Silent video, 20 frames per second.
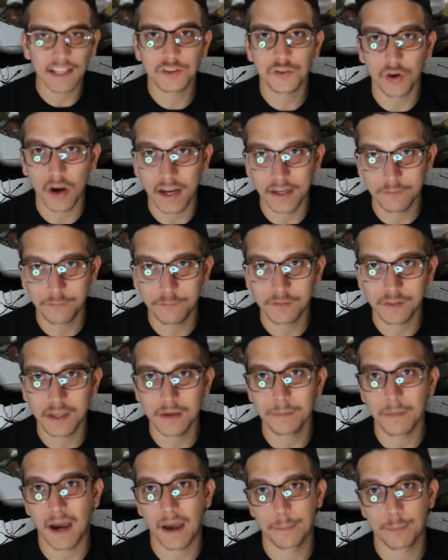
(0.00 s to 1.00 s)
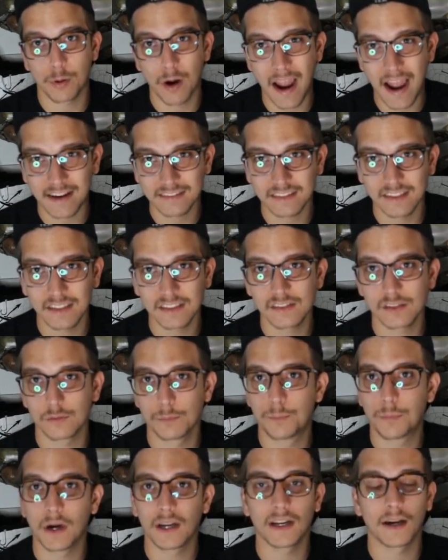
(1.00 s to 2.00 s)
try to flip, I practice,
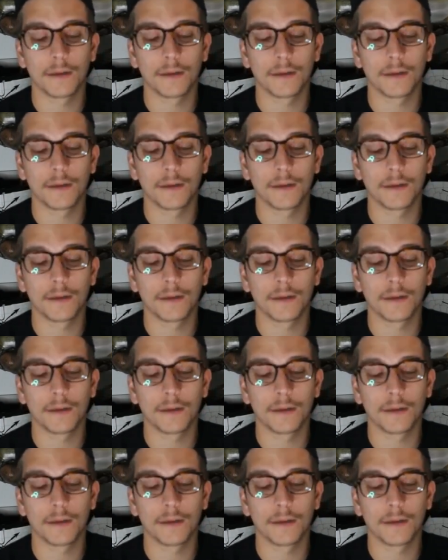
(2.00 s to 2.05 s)
but